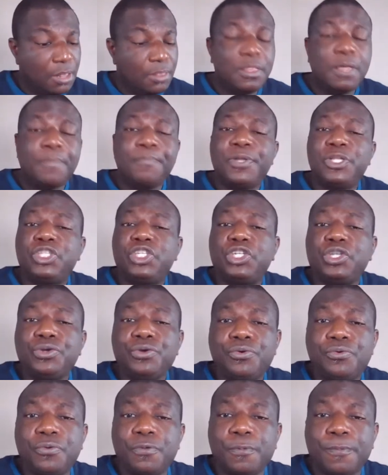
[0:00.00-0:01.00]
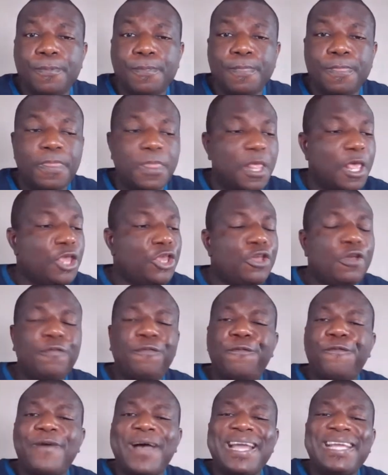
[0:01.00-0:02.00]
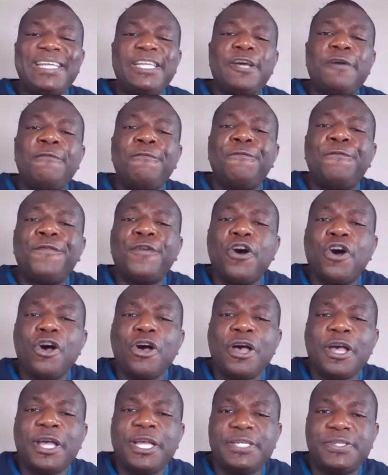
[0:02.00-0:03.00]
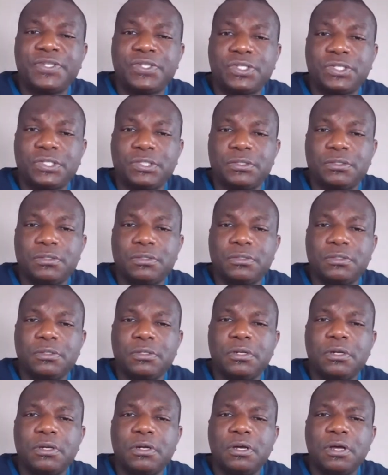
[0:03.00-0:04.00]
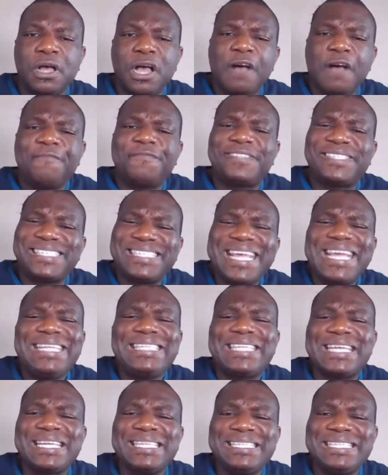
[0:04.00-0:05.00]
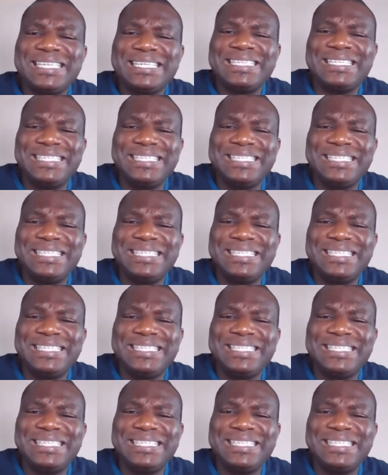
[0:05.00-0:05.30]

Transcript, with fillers: Number two, you you'd find a voice of Satan, the